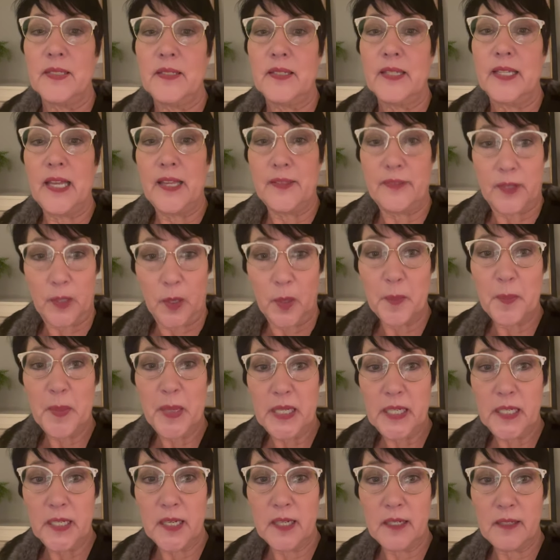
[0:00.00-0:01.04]
get their
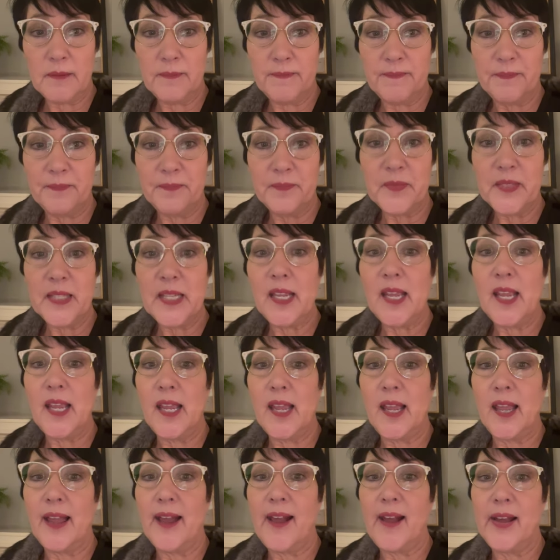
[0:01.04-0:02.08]
opinion,
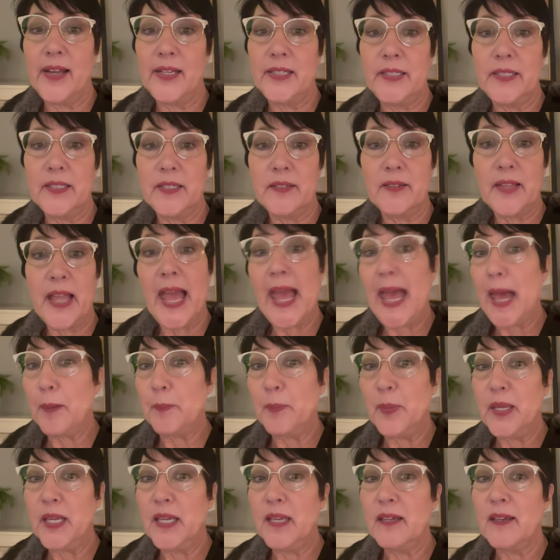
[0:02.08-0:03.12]
and
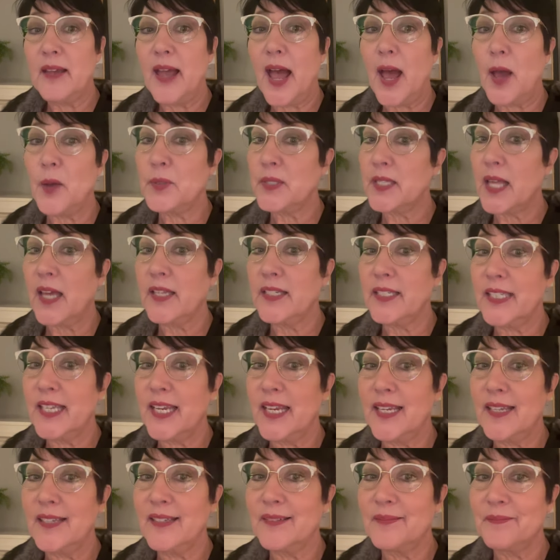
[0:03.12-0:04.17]
happy house
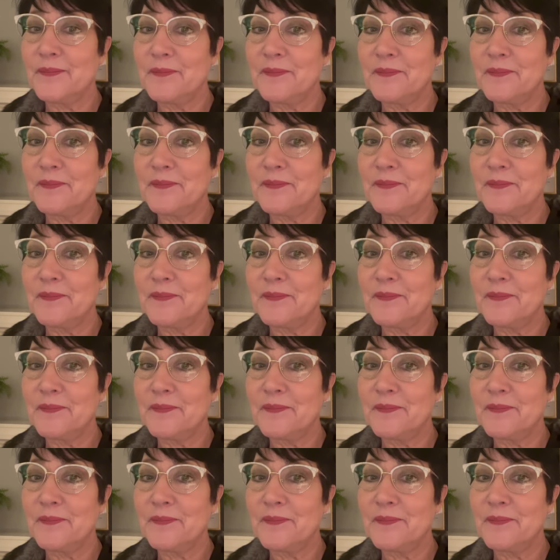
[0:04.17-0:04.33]
hunting.